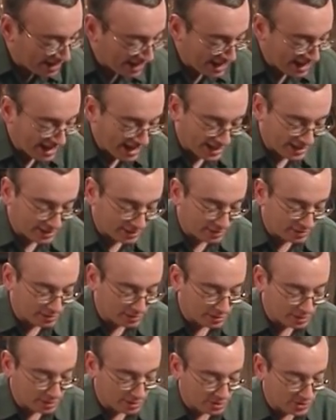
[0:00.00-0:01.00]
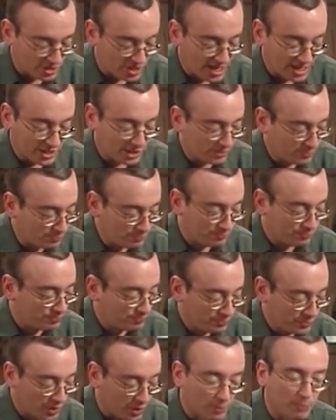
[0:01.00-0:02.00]
and it's a nice,
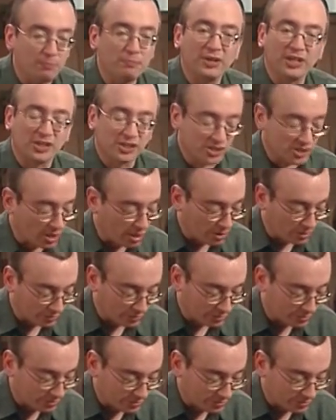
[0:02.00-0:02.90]
big stone.